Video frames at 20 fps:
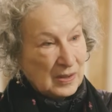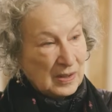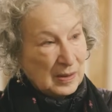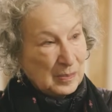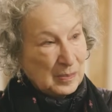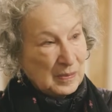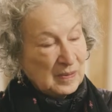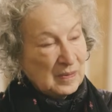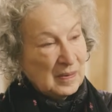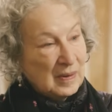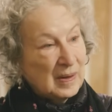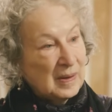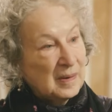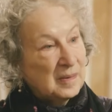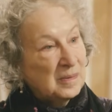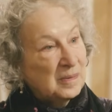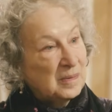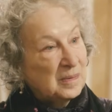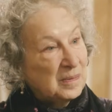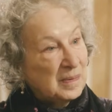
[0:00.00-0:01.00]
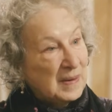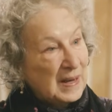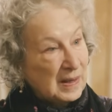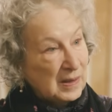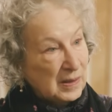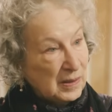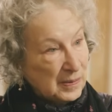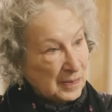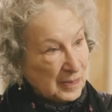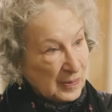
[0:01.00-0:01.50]
they've been very
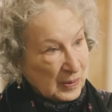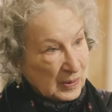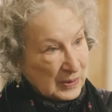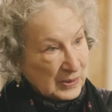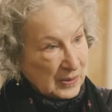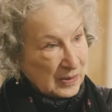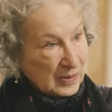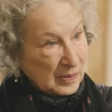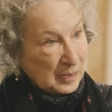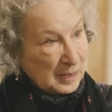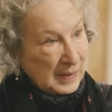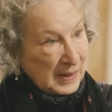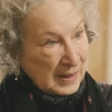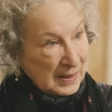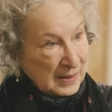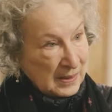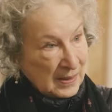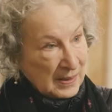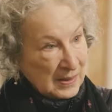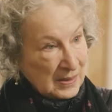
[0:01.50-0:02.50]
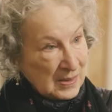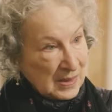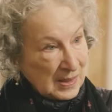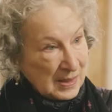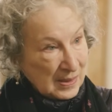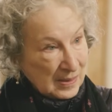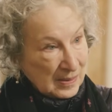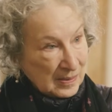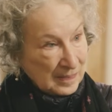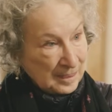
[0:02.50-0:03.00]
faithful to the main
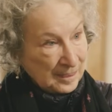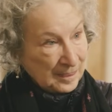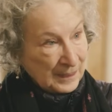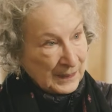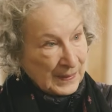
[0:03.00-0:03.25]
idea,